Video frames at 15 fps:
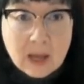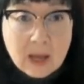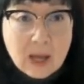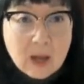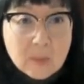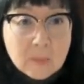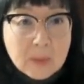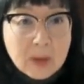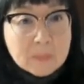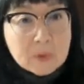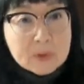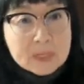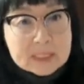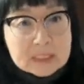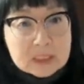I'm
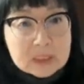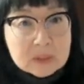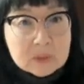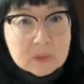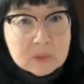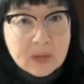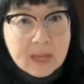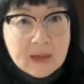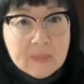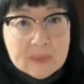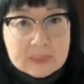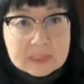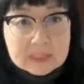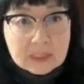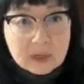going to hand
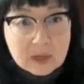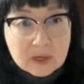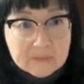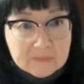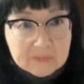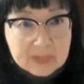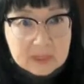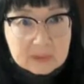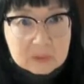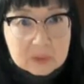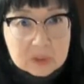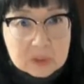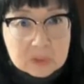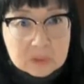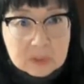this off now
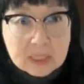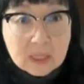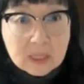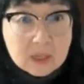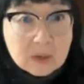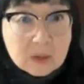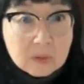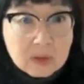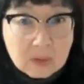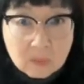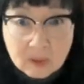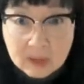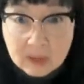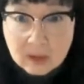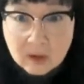to Nicola
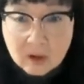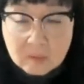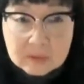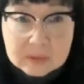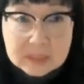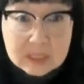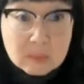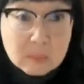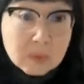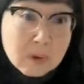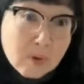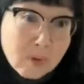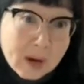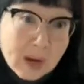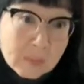Ogiwara, our museum
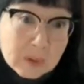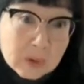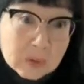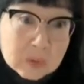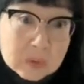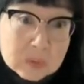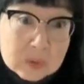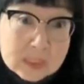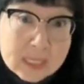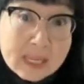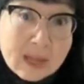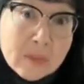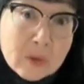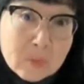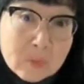programmer, who
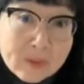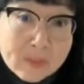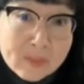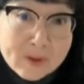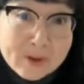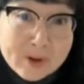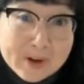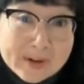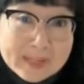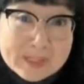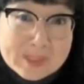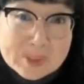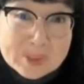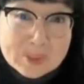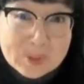together with our
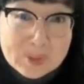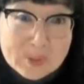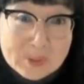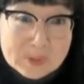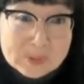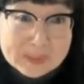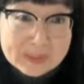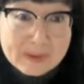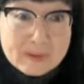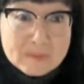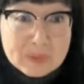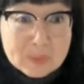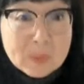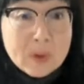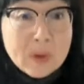intern Kokozo have
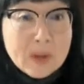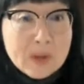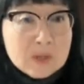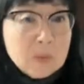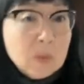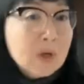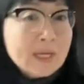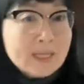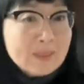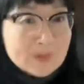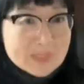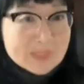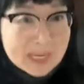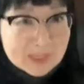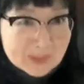been working their
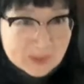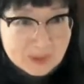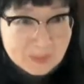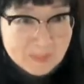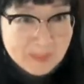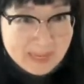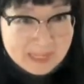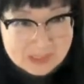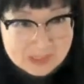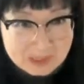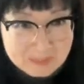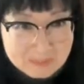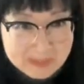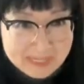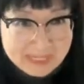technical
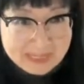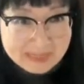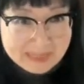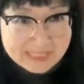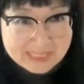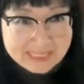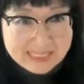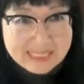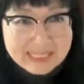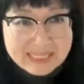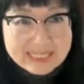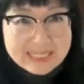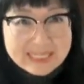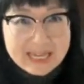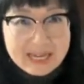magic behind the
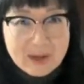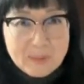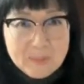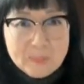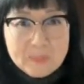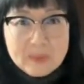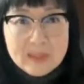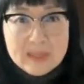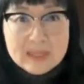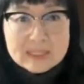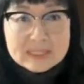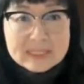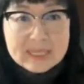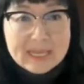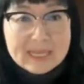scenes
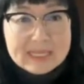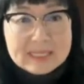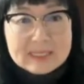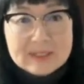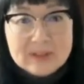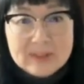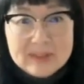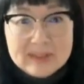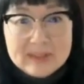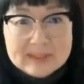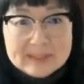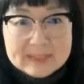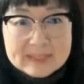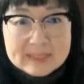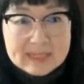to handle
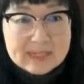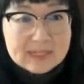this